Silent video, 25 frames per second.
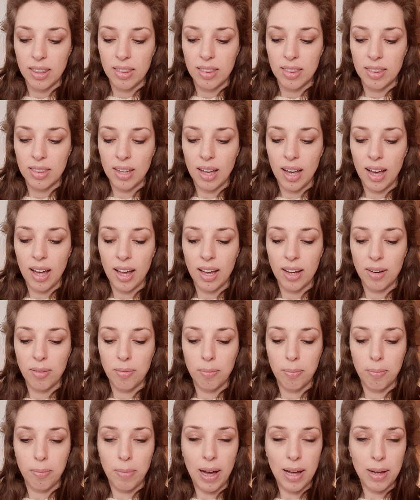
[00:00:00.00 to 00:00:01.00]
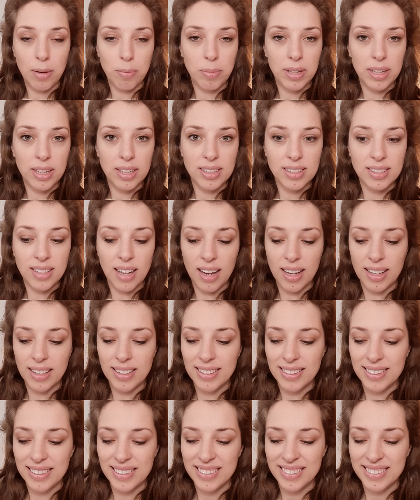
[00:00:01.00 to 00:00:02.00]
that might be a
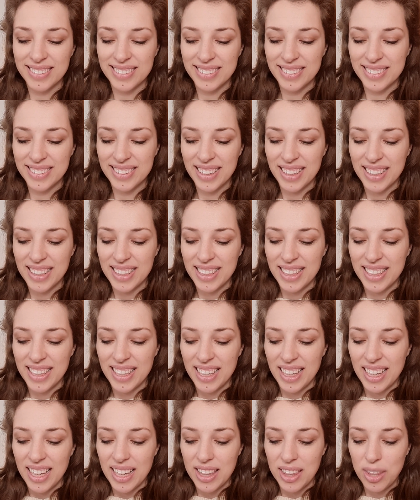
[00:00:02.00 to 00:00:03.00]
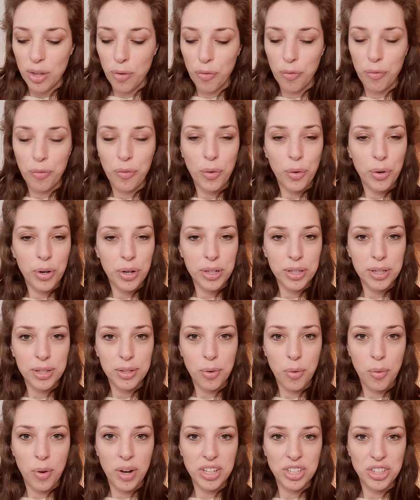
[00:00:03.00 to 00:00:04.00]
sign. The fourth
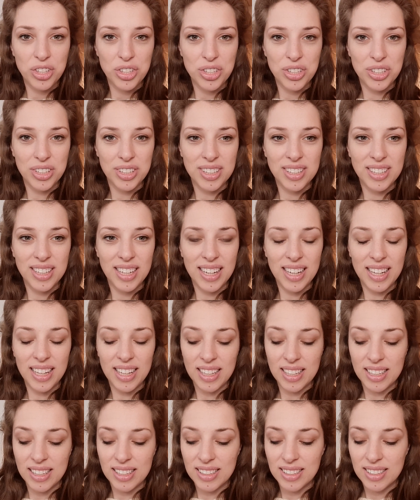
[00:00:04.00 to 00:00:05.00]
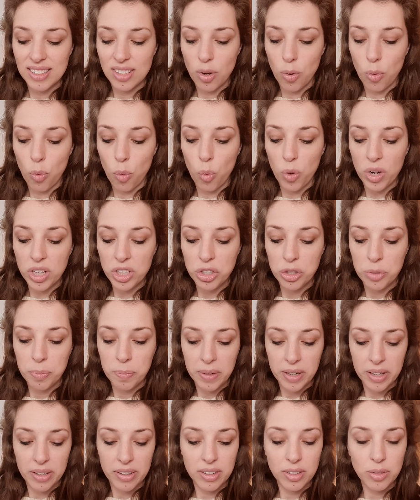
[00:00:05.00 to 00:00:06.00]
question is, which
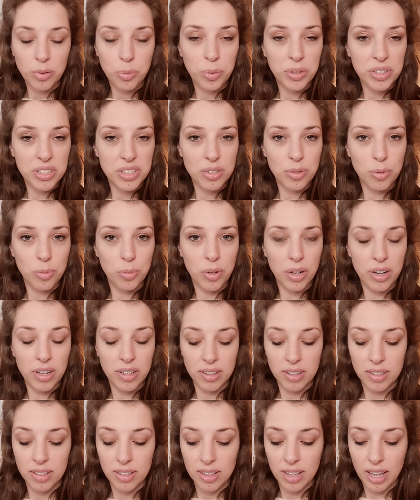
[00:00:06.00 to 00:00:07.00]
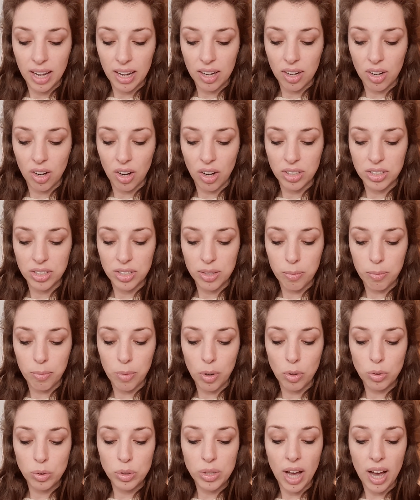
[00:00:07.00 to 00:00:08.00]
parent was the one that caused the
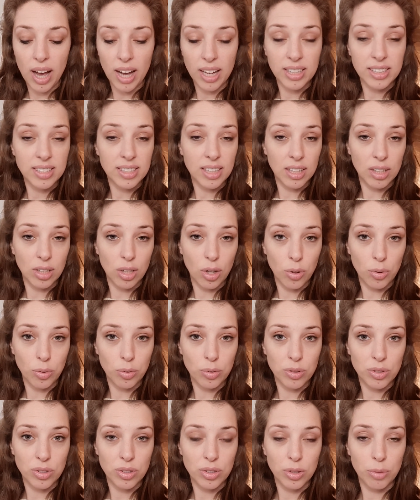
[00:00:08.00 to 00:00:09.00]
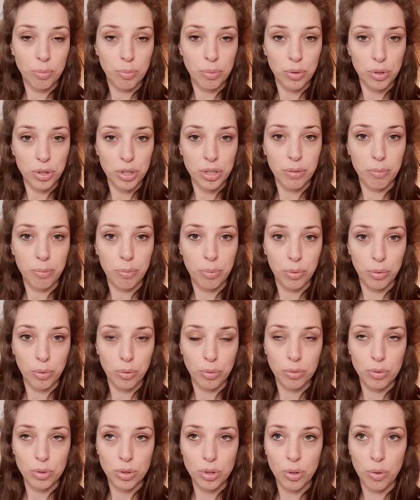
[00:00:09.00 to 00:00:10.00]
most highs and lows, the push and
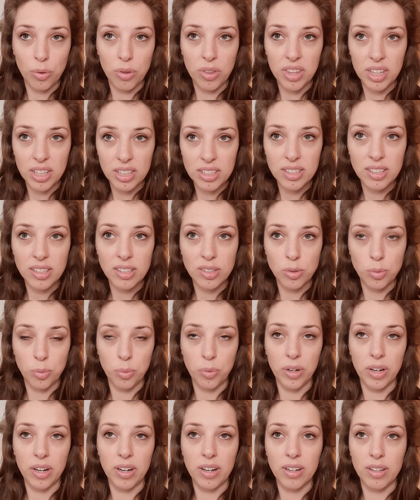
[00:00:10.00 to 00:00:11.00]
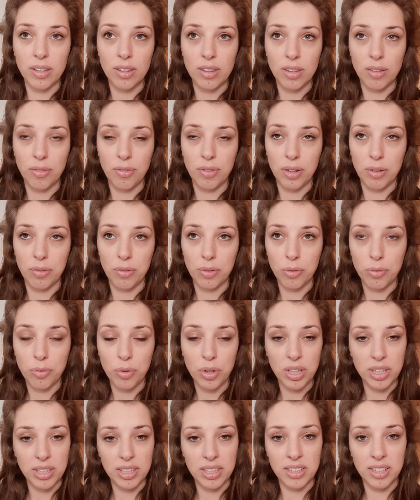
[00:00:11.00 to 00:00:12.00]
pull? So this is where the fearful
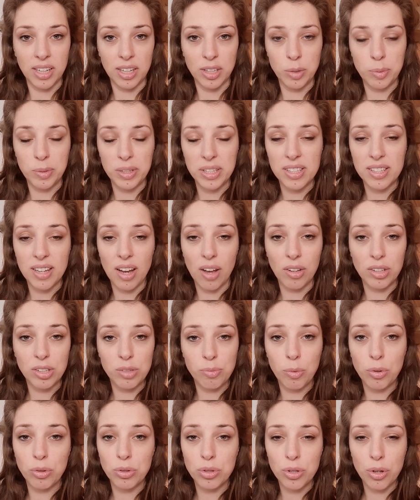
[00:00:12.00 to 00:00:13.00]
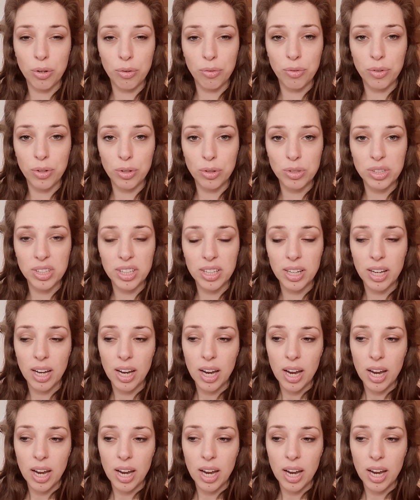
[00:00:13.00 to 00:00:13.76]
avoidant attachment style is most confusing,